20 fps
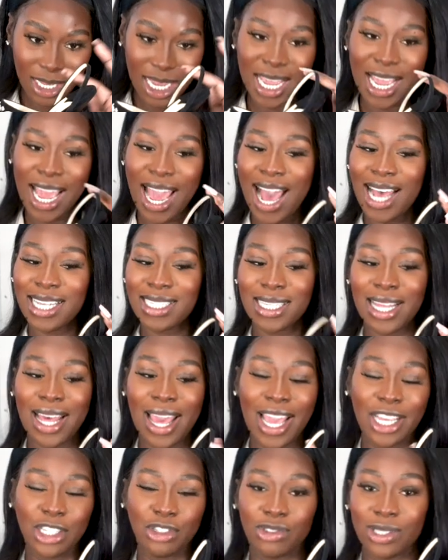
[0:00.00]
It has the
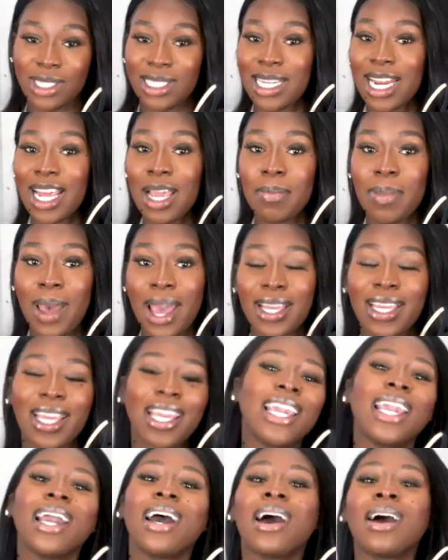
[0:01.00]
extra sling back
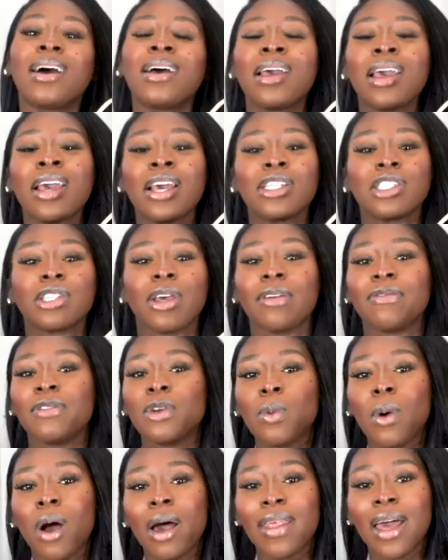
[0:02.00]
here, so if
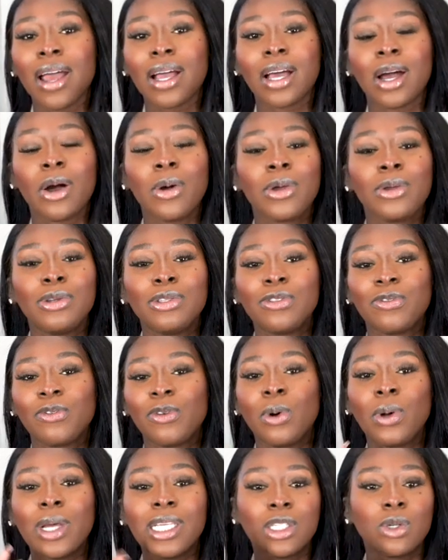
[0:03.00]
you are that girl whose
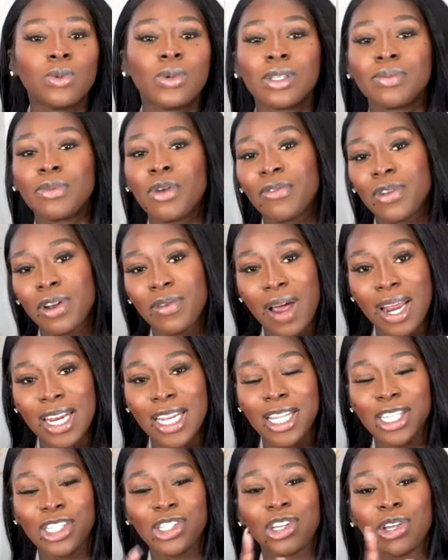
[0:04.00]
foot is always moving around
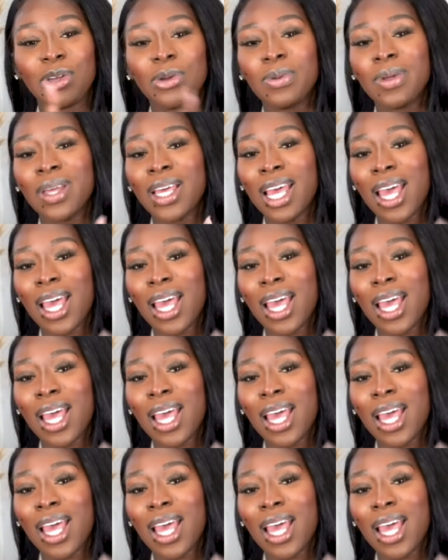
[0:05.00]
in the shoe,